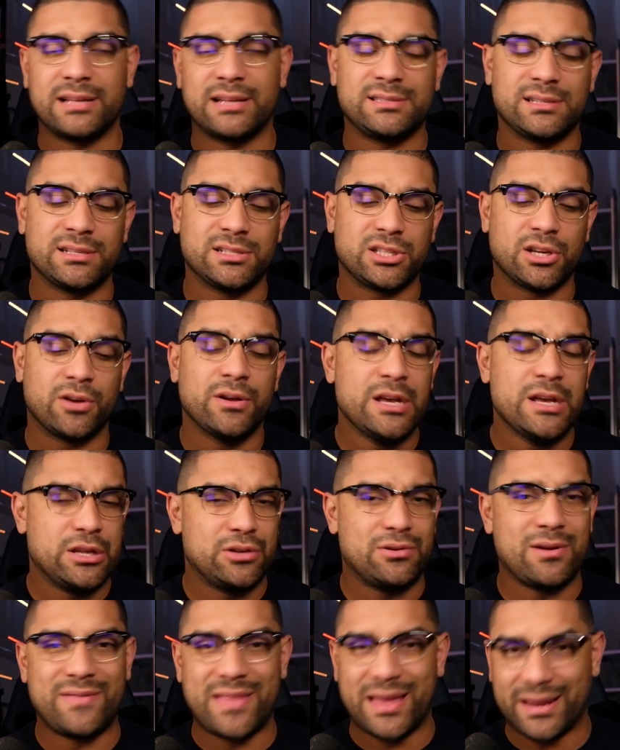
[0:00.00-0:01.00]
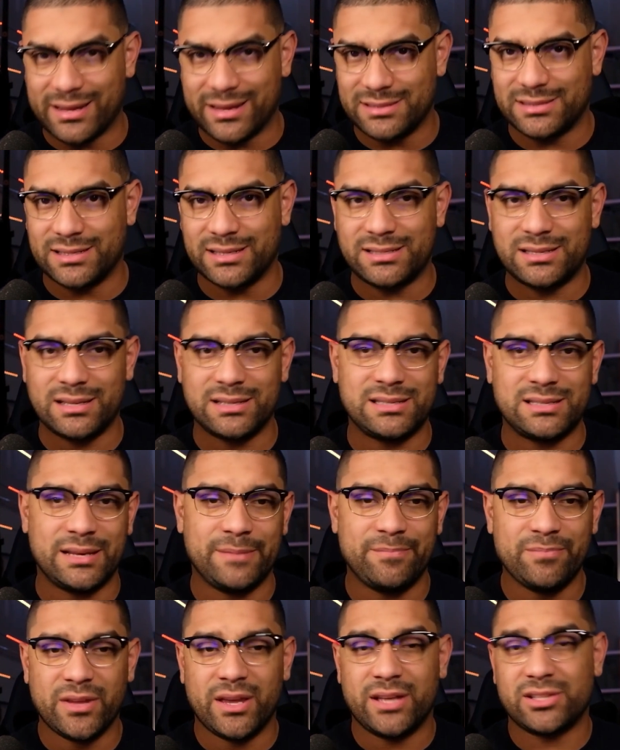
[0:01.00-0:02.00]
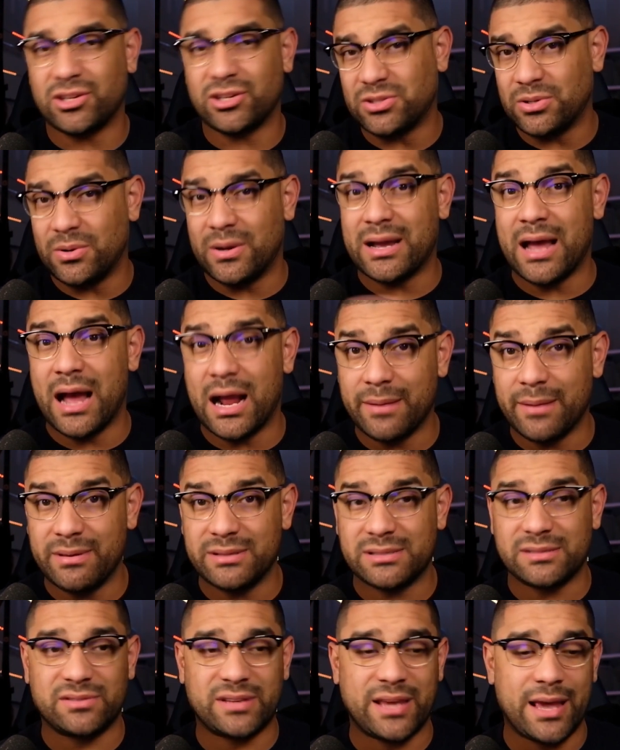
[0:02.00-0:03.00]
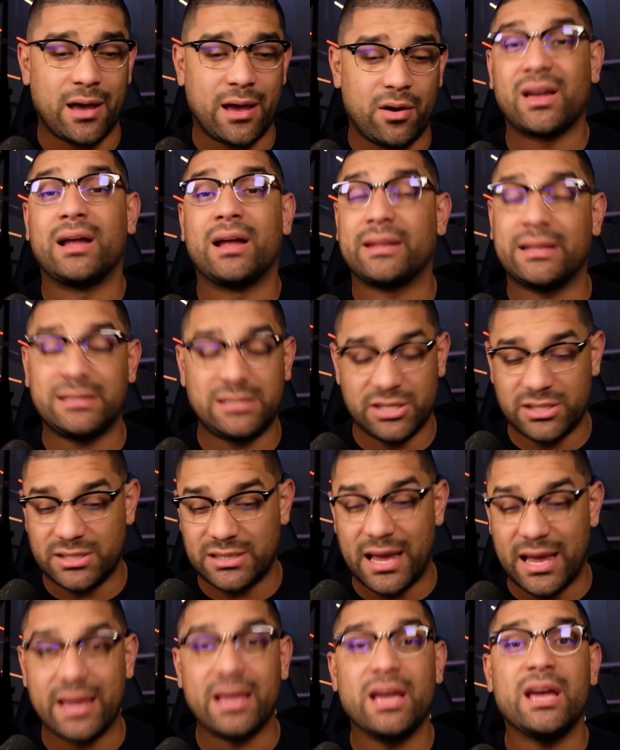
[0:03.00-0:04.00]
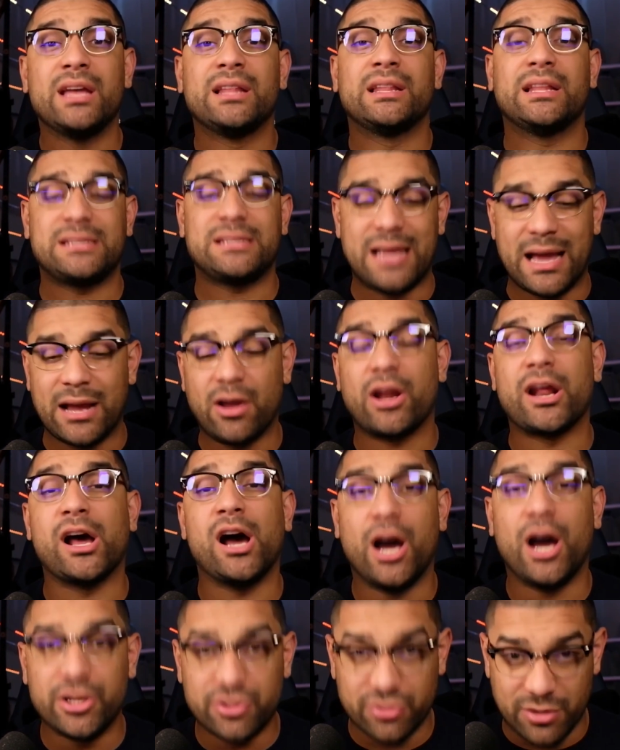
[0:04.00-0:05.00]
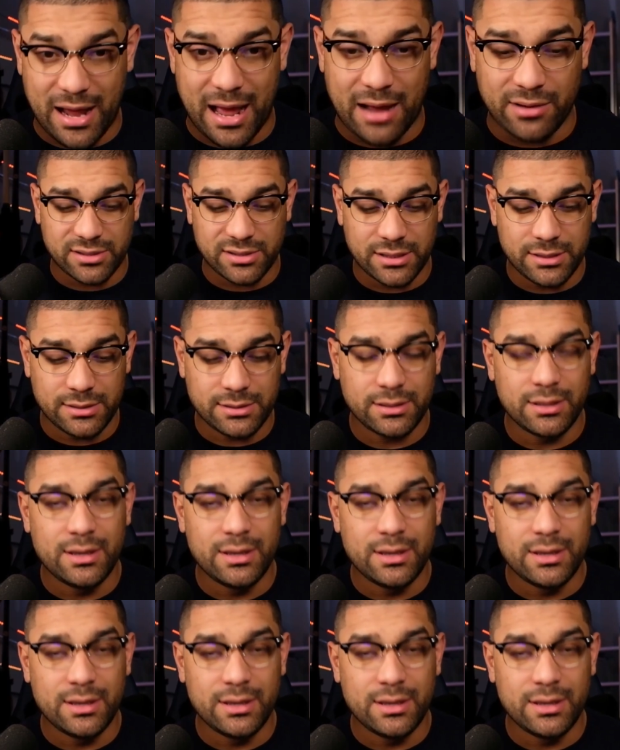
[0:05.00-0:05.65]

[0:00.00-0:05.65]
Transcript: And so you have that consistency. It's also economies of scale. And let's say I got 100 houses.